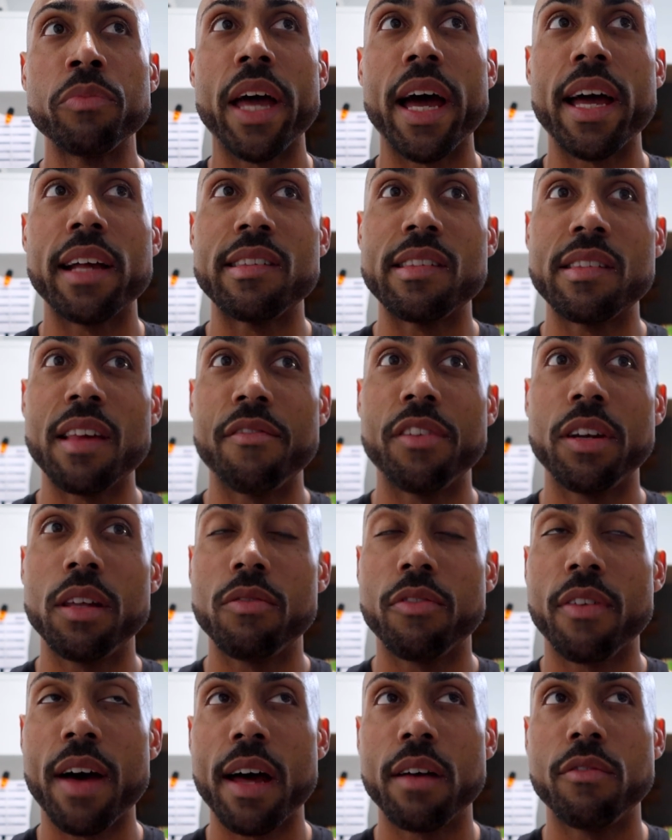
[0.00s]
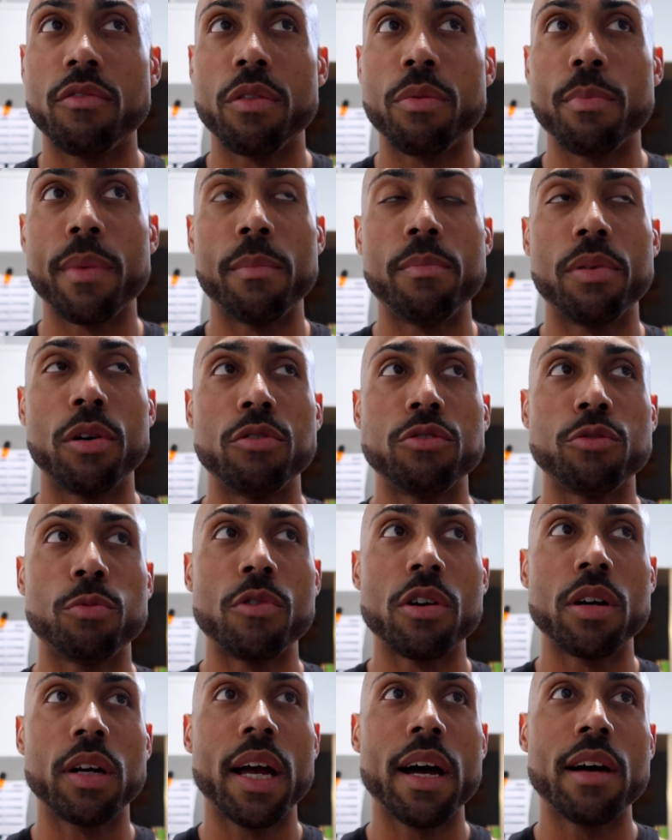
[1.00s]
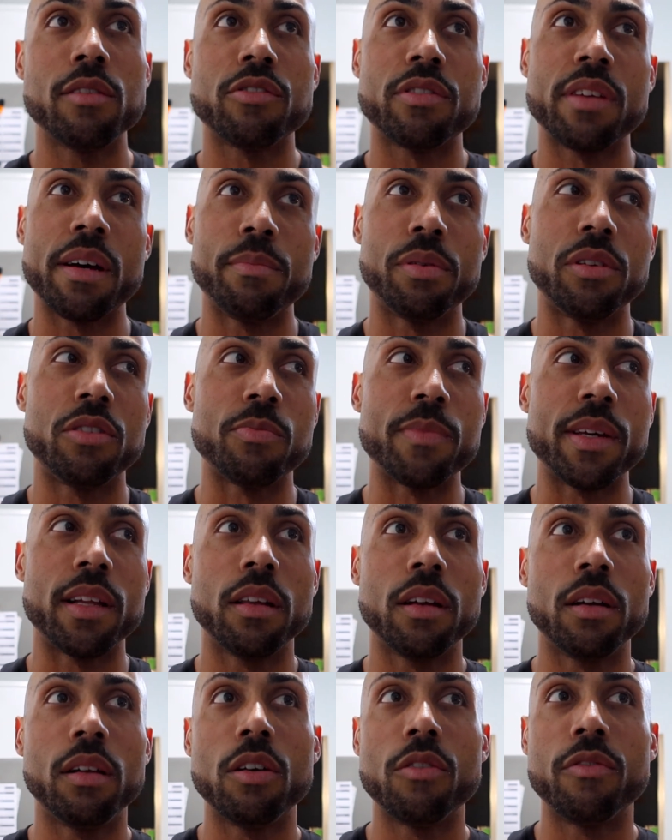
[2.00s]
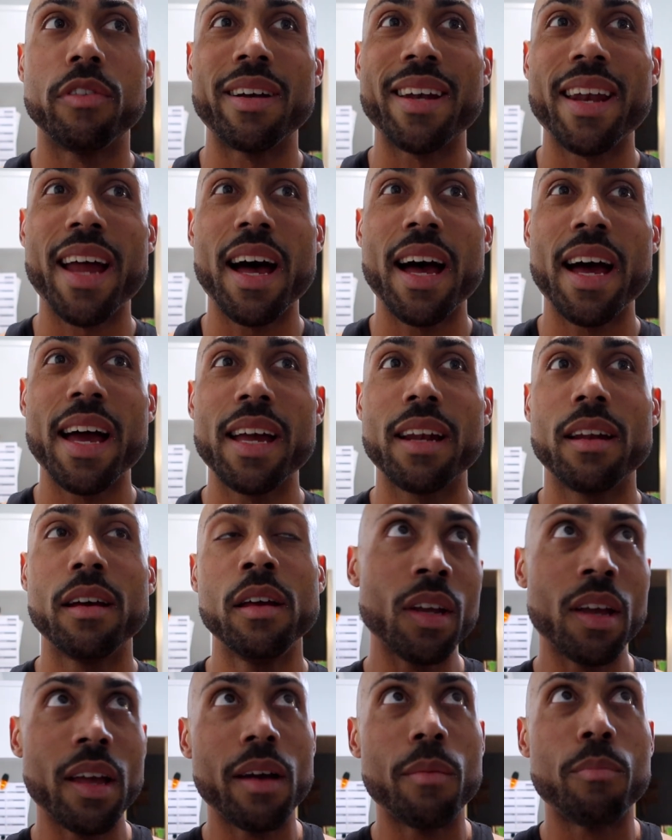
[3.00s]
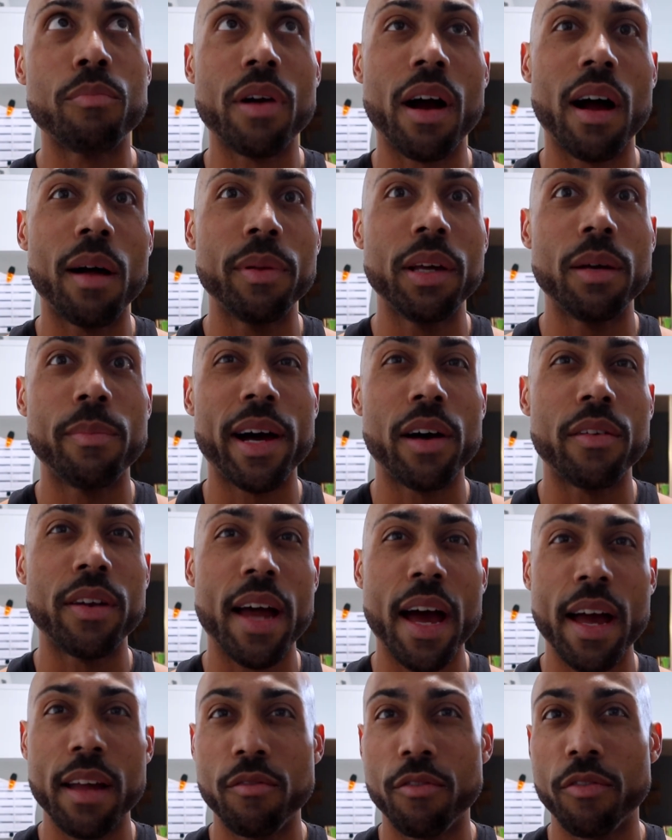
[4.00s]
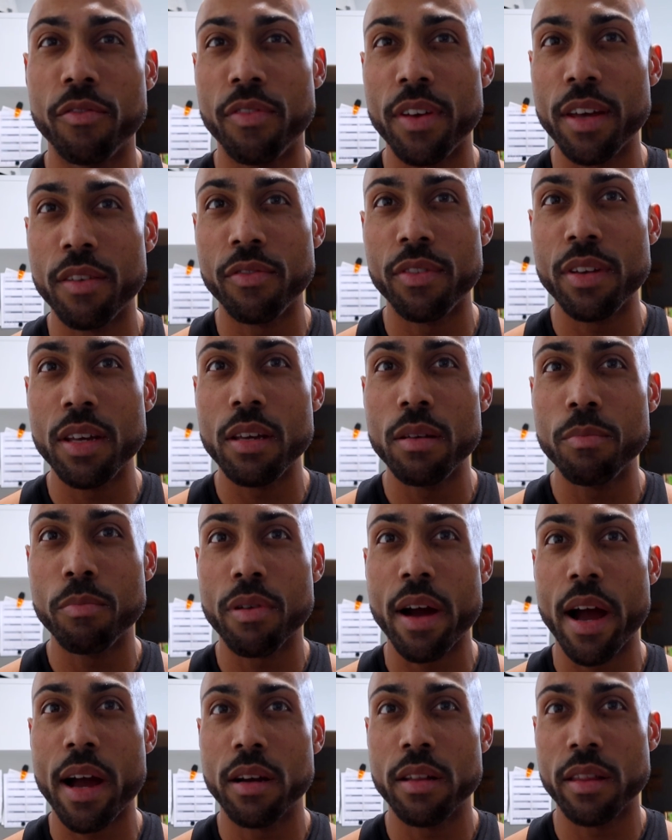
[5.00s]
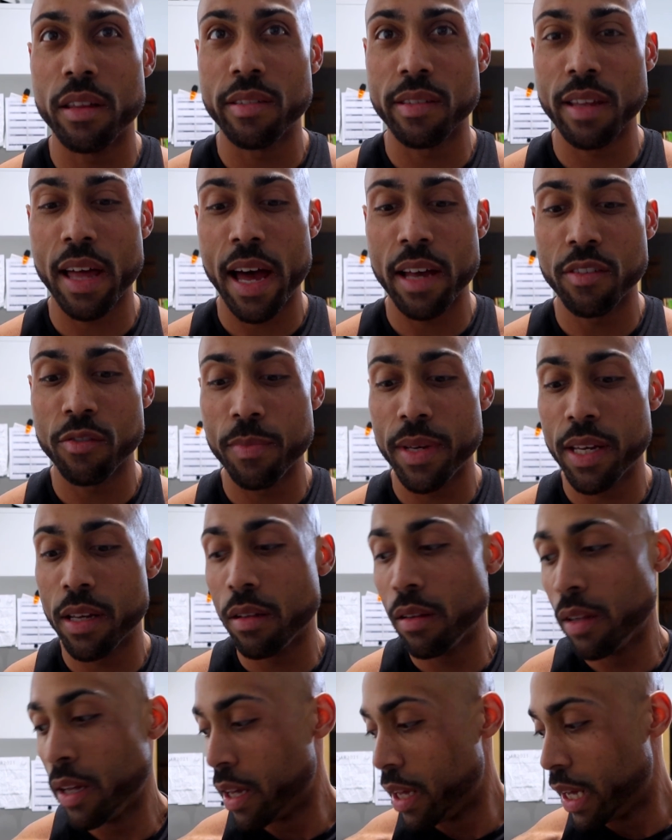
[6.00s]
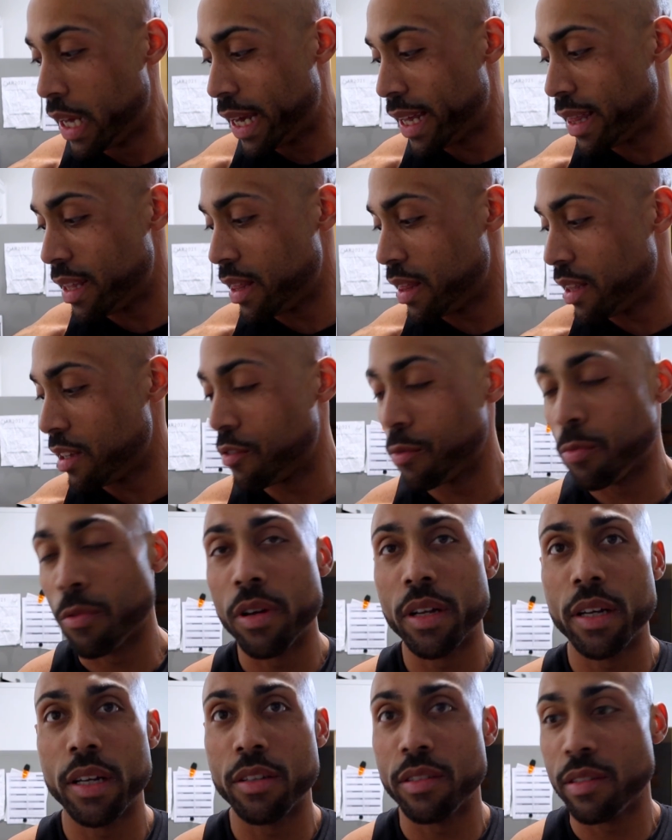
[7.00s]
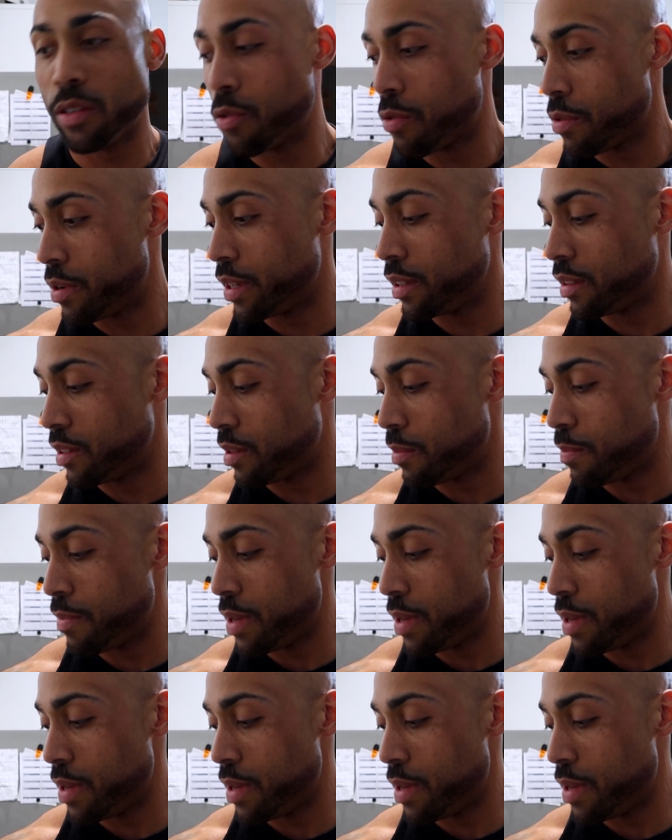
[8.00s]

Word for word: I had 75 with my post workout, so that puts me a little over nine probably about 950 prior to this last meal and then this one is going to